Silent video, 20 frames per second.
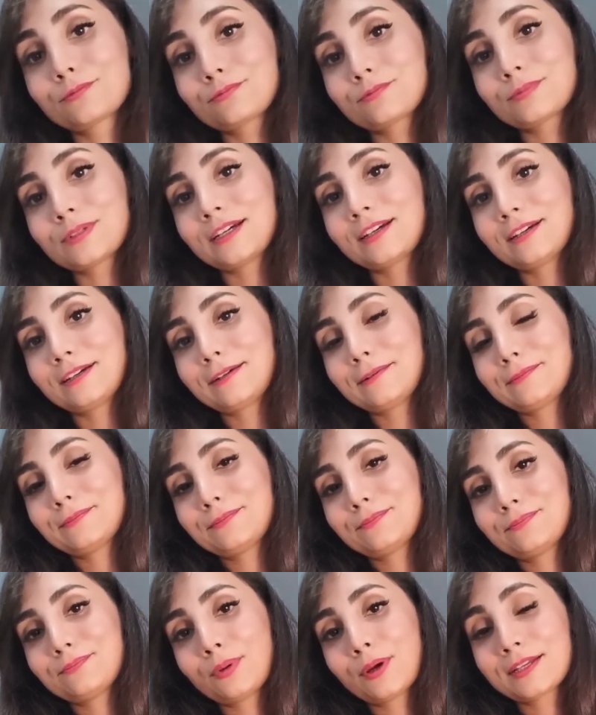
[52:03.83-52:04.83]

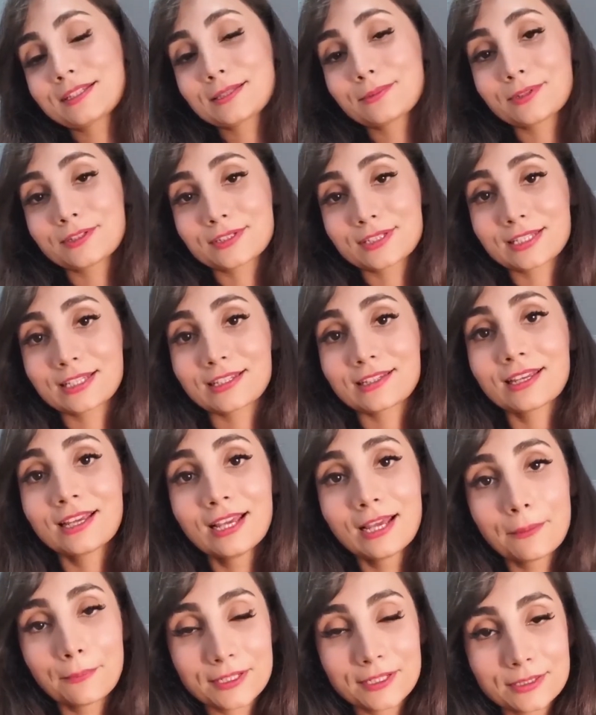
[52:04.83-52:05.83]
there's a
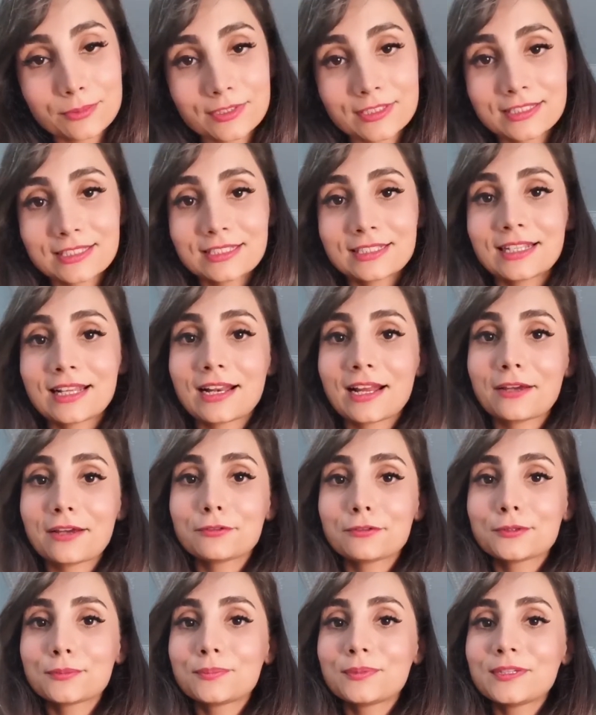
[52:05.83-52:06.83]
possibility that I
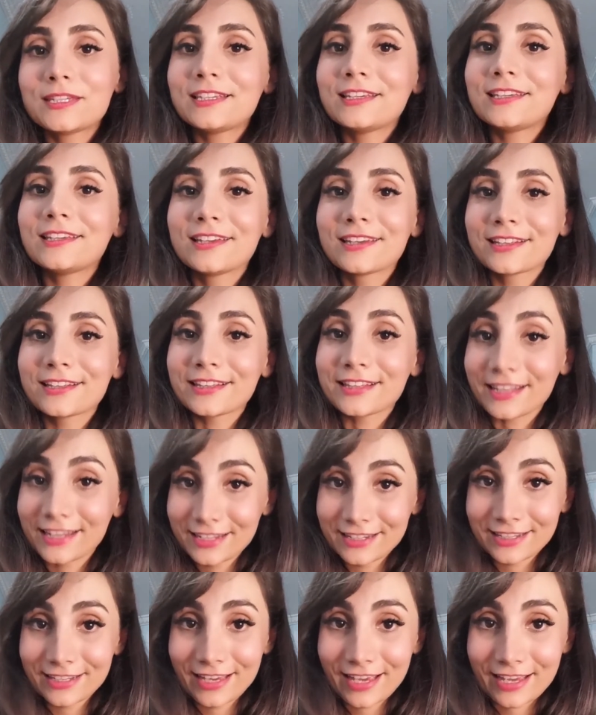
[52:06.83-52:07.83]
would be late
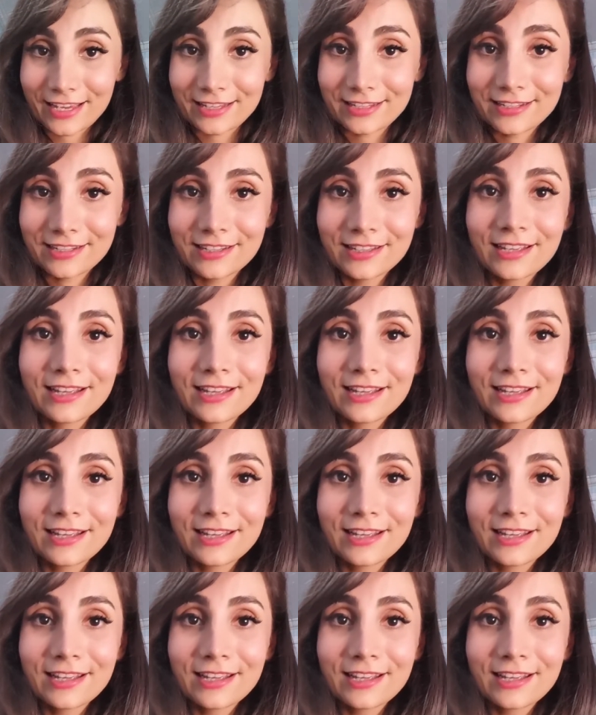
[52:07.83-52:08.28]
again.